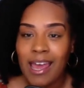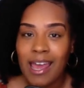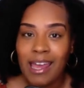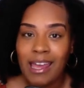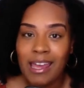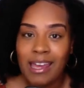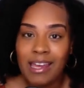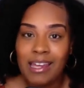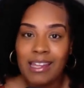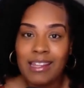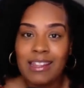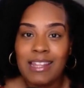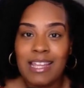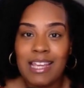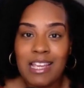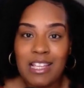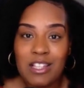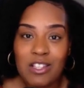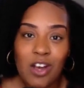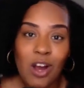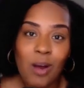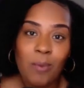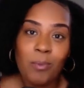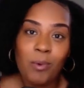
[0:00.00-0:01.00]
And
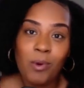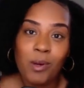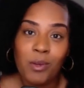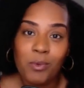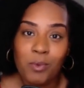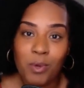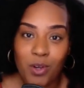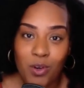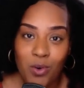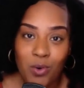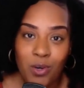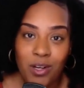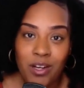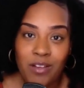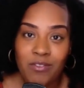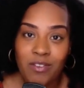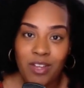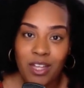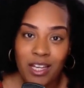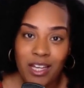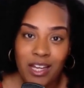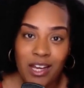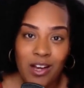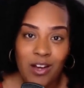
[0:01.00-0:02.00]
these are pre-recorded
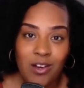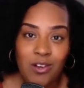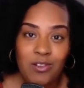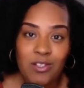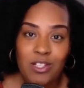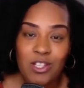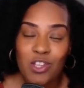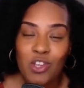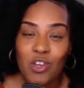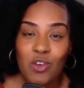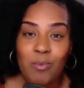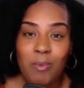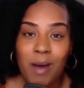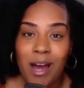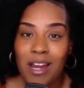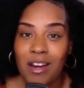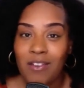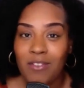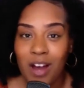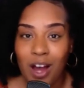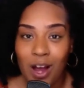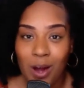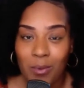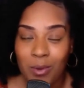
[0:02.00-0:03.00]
videos. You might
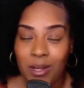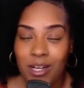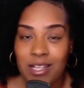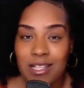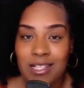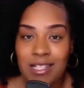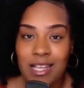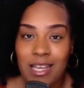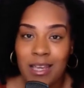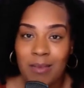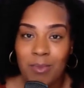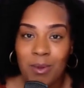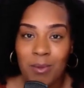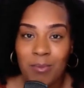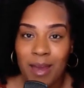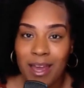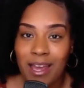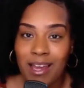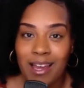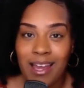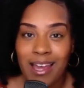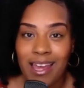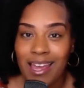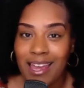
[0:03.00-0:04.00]
have already seen me
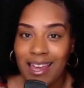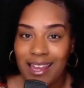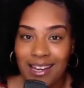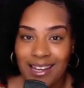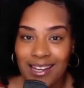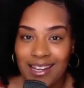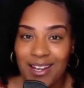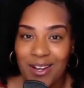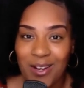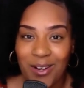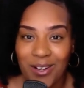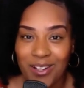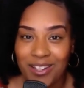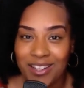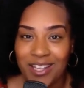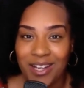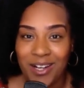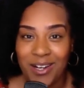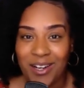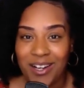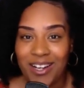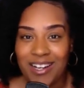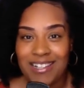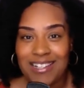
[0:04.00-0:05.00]
make an edit here or
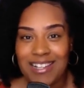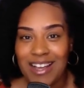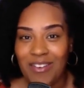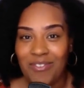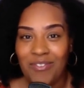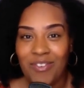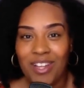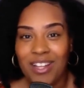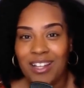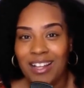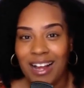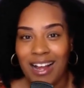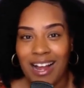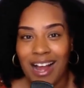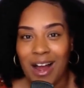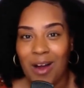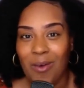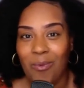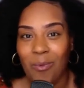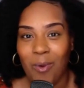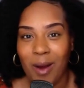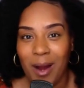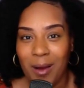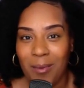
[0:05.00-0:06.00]
there because I feel like I
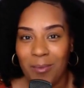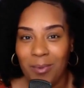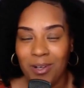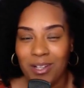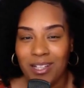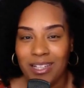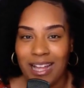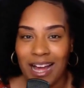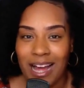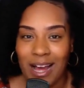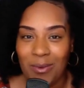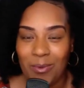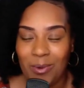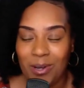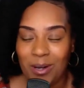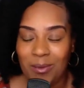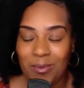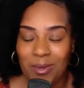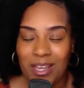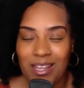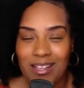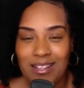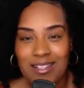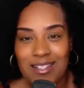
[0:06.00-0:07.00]
ramble a lot when
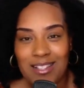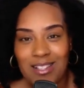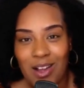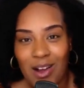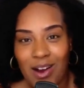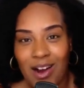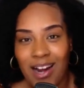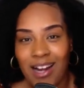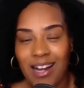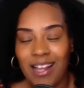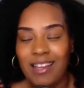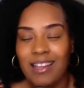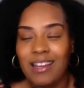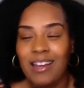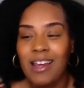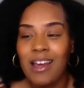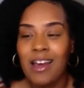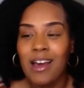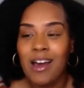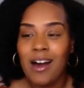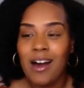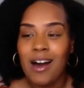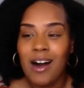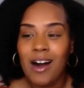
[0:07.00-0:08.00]
I'm getting started.
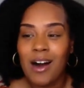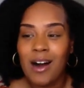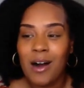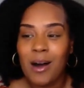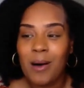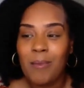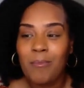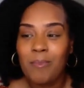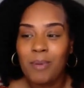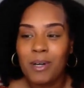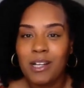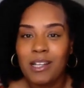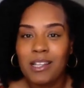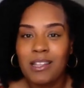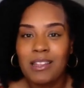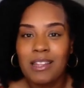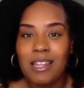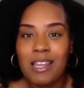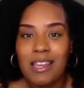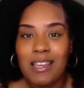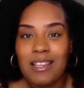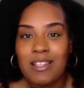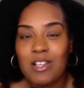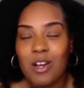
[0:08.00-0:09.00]
But
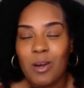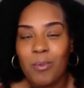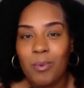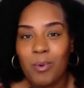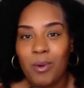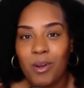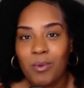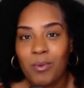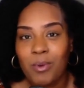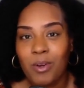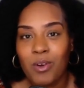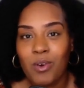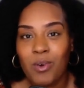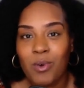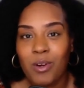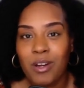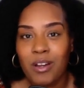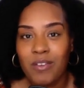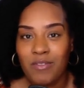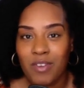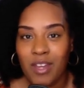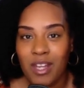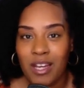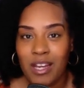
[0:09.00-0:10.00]
these are
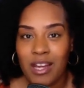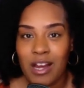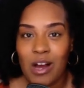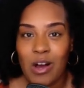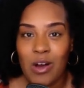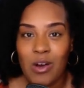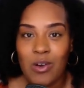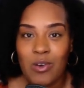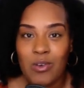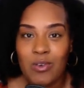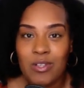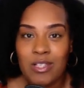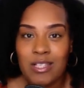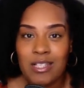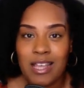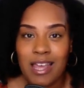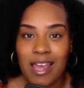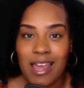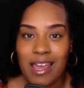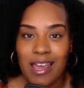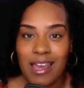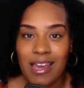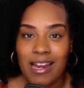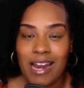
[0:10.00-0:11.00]
pre-recorded videos,
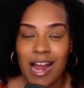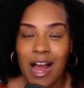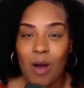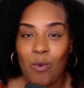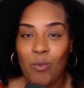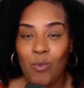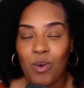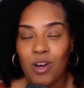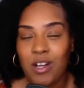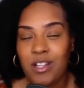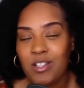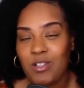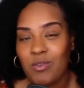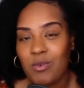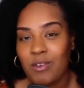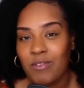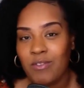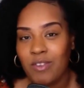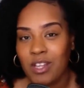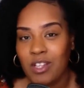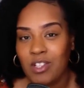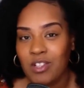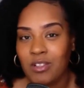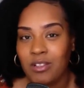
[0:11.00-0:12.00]
and I want to
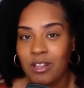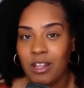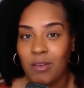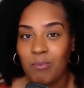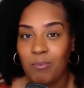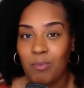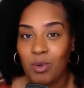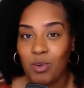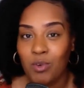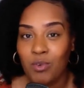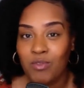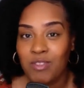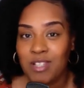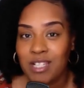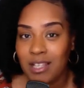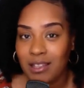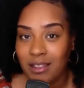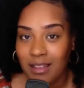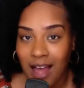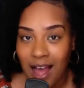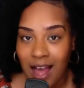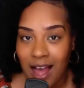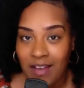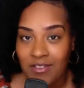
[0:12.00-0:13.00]
eventually move to
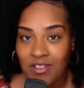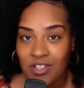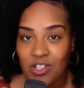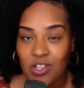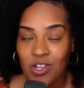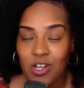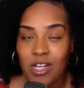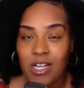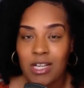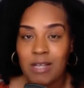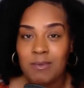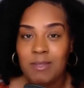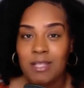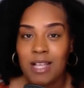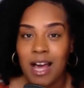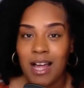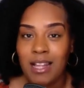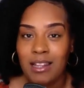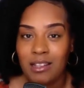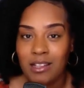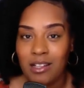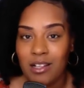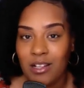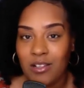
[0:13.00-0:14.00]
live streams.
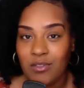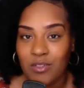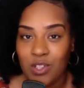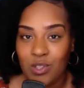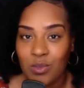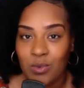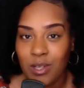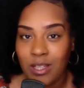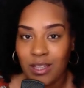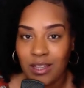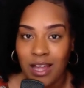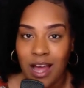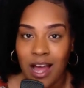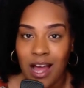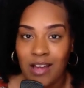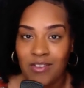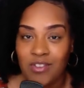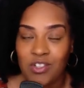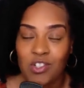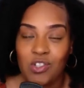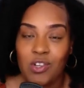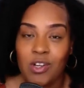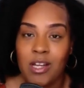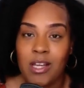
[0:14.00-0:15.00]
I love doing
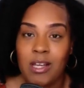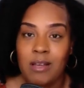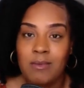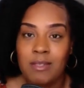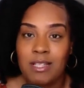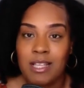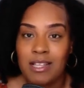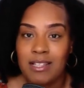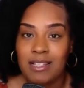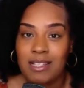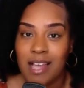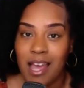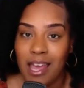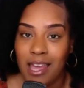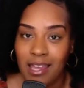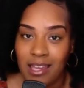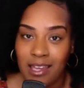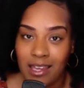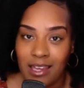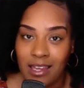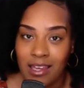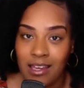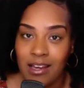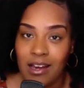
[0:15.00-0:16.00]
live streams and
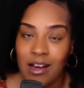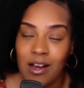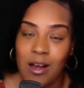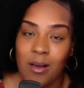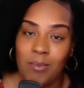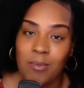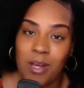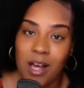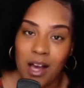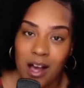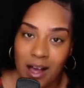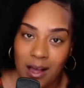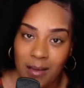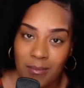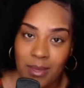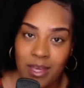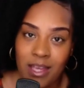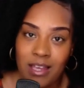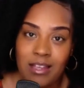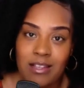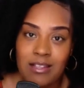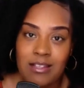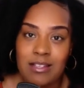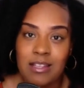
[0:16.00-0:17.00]
taking
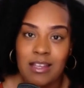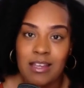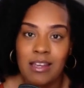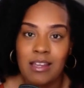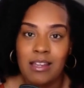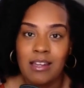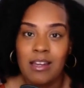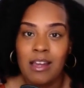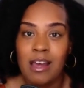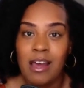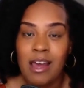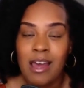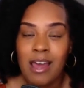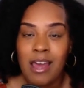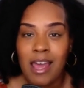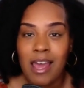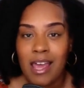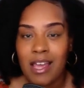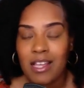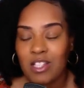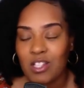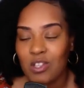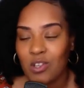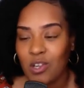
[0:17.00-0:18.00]
comments and
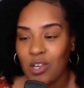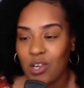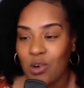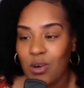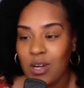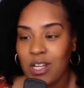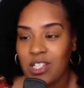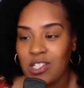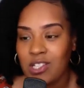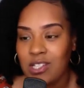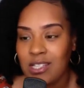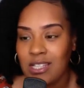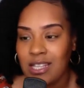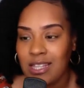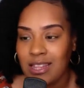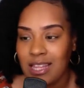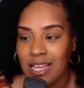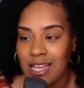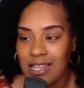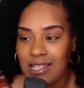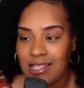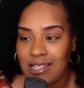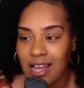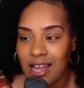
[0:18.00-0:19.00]
answering questions and
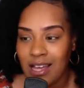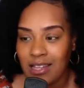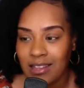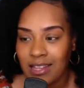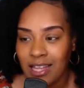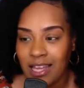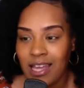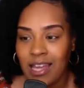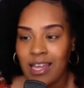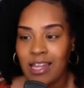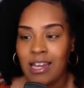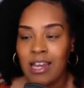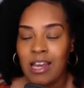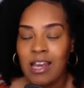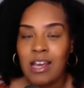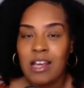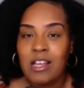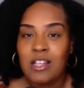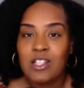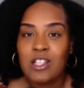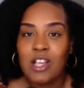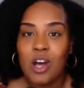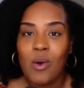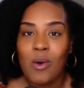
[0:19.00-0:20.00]
things like that.
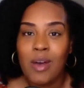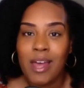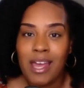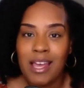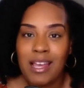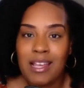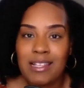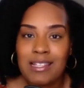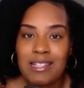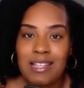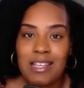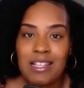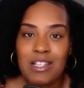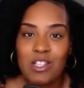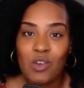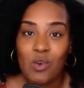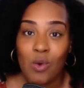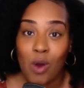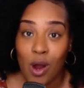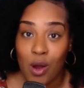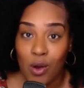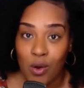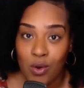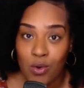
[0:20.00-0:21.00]
So as this
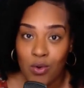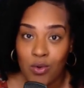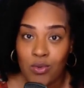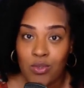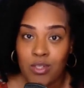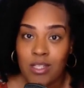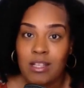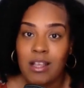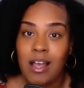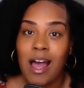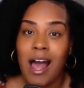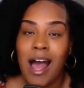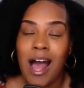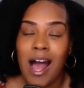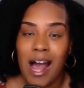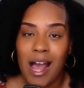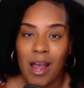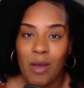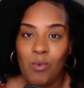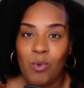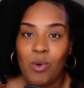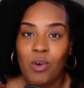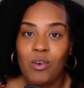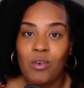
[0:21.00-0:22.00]
grows,
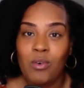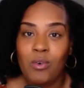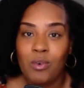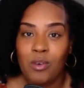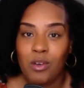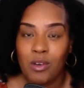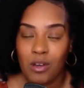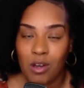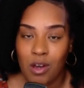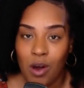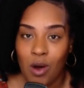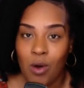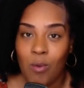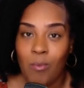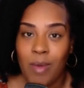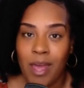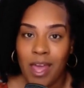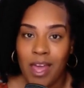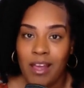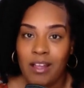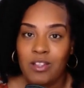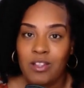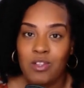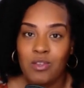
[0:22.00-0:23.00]
I will go
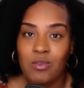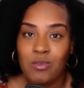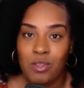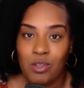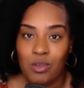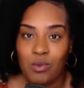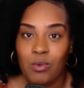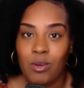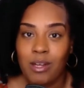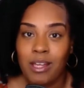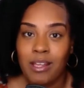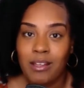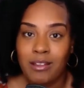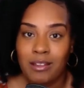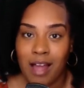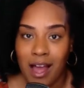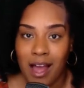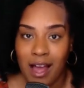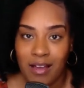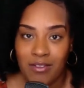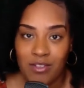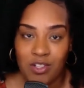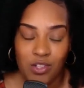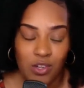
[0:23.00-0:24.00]
back to doing
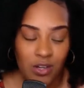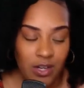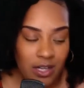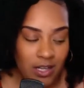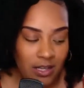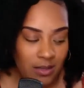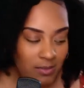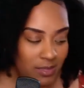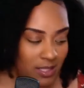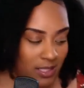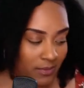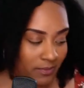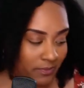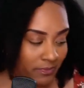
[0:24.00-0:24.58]
live streams.